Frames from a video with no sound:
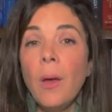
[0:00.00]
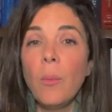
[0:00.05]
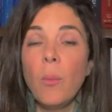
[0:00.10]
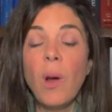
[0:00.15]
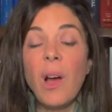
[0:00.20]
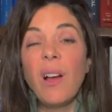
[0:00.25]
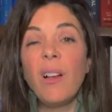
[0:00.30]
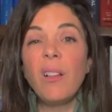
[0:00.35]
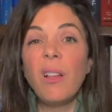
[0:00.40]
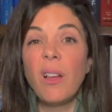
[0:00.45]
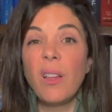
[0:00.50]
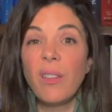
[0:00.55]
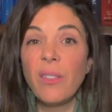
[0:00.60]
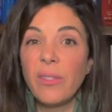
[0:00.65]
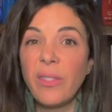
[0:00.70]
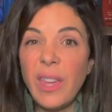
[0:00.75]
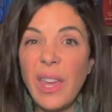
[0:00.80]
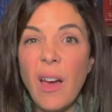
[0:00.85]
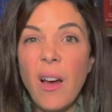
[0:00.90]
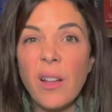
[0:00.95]
Well,
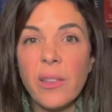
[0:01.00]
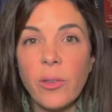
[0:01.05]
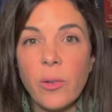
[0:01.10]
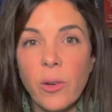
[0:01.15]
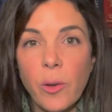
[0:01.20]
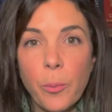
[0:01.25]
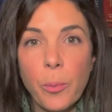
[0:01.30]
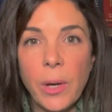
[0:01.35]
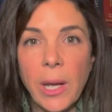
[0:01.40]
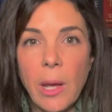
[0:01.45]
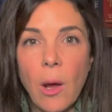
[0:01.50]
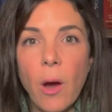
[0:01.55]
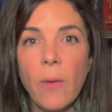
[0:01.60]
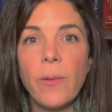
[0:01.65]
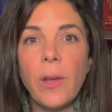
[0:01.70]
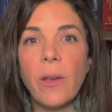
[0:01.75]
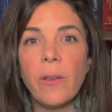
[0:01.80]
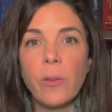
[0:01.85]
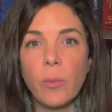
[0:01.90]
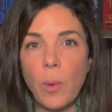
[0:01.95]
the answer is pretty
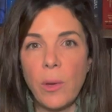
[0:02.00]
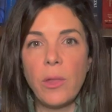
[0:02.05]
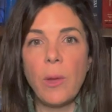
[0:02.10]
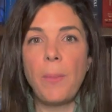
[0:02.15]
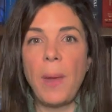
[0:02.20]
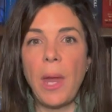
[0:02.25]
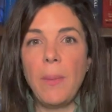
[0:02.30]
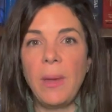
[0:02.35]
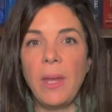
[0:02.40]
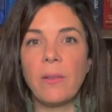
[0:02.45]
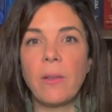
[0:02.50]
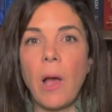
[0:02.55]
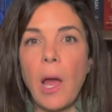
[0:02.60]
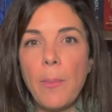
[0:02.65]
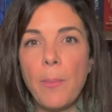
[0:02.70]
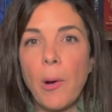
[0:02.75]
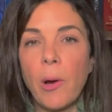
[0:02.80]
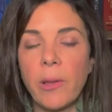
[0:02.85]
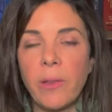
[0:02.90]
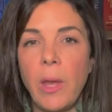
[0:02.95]
obvious: when the baby is
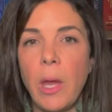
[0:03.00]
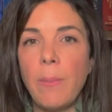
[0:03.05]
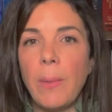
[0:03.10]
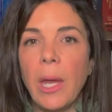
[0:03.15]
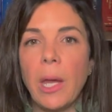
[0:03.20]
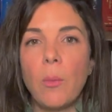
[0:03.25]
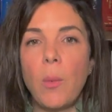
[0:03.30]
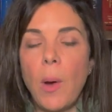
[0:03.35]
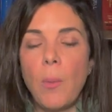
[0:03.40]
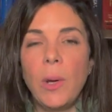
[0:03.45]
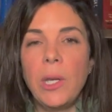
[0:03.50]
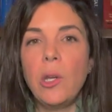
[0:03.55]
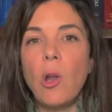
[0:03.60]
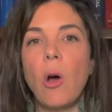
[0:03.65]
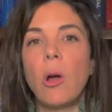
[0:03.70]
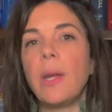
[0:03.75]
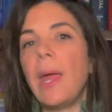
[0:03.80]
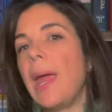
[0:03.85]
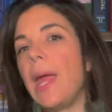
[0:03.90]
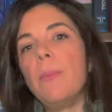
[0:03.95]
hypoxemic, when we're
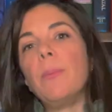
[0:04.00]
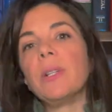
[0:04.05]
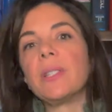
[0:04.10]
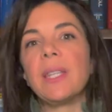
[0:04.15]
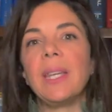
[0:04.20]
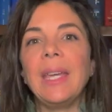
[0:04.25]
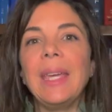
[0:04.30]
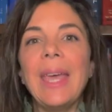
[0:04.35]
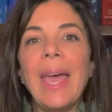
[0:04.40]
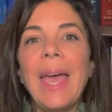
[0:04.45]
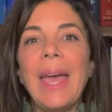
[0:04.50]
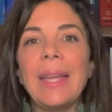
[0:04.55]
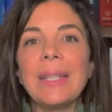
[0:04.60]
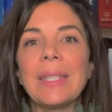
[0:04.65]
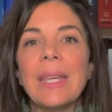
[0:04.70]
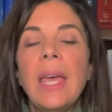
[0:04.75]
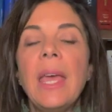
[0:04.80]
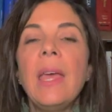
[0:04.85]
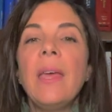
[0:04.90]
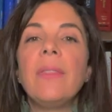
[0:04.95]
not able to
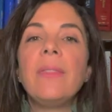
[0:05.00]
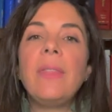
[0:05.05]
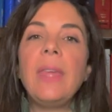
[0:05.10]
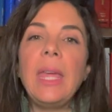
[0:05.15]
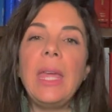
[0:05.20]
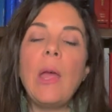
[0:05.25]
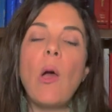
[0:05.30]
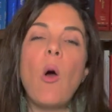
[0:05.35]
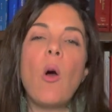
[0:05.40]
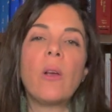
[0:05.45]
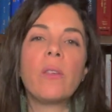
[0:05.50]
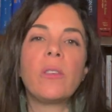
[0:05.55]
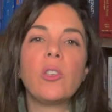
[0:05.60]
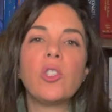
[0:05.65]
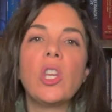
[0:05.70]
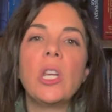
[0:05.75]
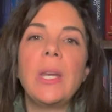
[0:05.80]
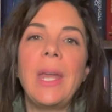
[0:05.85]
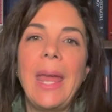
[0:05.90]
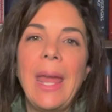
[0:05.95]
get the
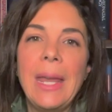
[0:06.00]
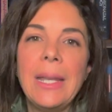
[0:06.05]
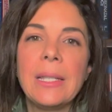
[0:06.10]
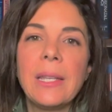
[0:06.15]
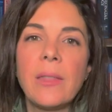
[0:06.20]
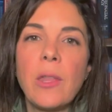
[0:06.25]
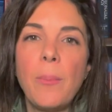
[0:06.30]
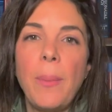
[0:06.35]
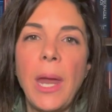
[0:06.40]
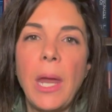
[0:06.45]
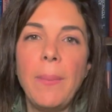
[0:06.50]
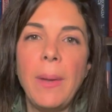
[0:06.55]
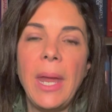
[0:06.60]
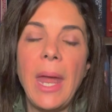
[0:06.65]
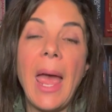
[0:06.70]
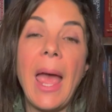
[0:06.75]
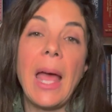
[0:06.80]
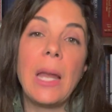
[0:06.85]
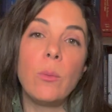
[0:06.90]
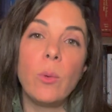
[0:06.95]
oxygen into the
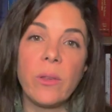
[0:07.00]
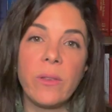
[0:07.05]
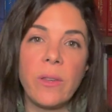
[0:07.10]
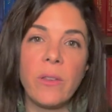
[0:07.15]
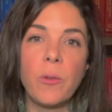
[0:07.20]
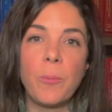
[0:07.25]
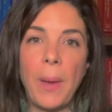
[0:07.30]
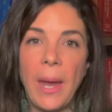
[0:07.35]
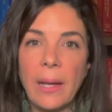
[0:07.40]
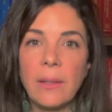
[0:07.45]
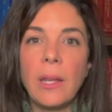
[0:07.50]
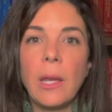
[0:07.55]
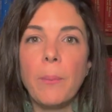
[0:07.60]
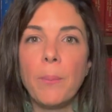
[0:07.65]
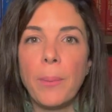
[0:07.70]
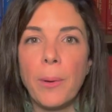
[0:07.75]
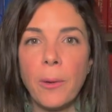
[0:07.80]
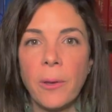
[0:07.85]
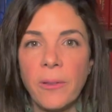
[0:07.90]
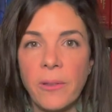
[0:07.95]
baby and we're
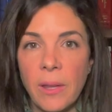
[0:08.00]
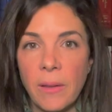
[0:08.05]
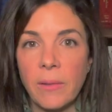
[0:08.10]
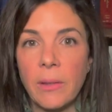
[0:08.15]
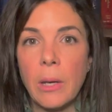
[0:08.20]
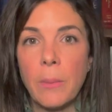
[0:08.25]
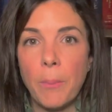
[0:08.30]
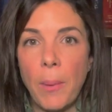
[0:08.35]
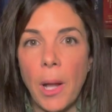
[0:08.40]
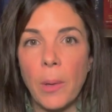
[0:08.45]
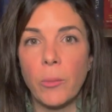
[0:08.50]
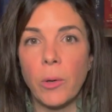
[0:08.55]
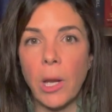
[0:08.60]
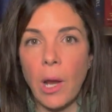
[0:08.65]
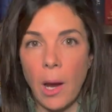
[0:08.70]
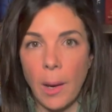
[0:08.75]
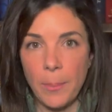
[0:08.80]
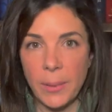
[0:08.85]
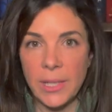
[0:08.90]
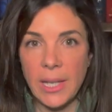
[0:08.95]
suspecting persistent pulmonary
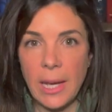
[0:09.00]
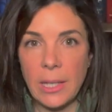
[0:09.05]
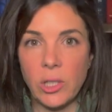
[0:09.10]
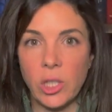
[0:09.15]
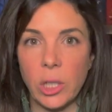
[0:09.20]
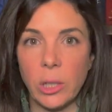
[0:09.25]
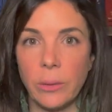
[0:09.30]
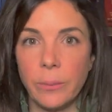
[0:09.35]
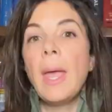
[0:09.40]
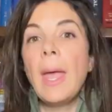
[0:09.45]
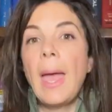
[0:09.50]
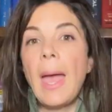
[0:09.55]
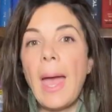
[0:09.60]
hypertension.